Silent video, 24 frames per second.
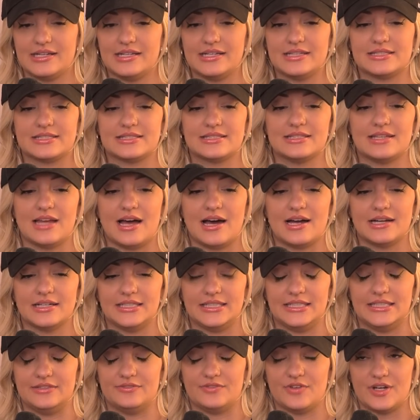it's not
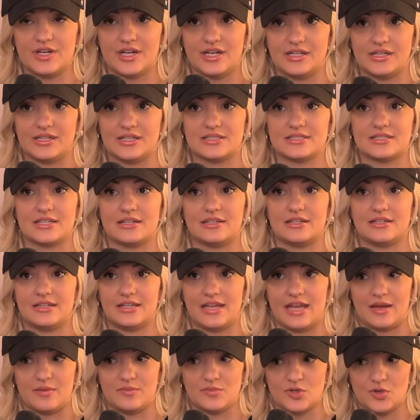even an exciting
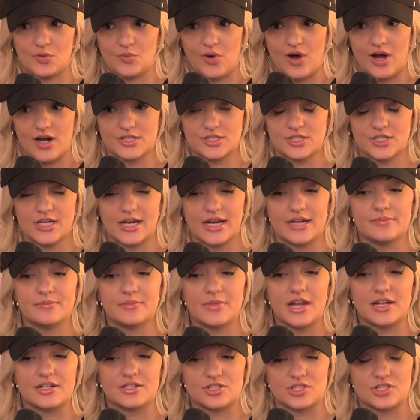game to watch, and I'm
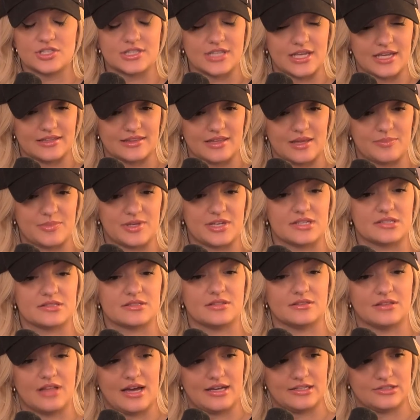not just saying that because
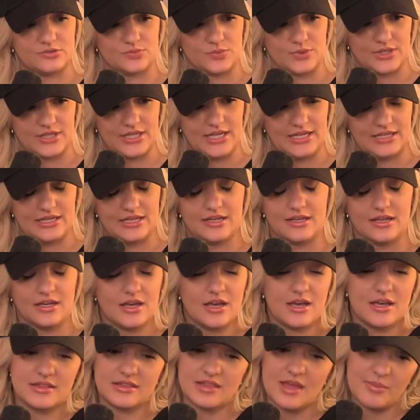the Lions weren't in it.
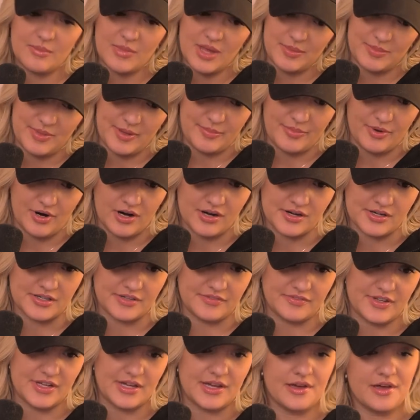That may be part
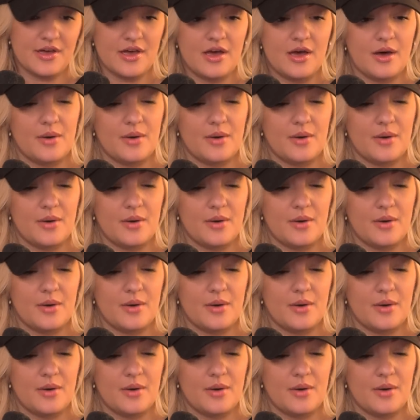of it.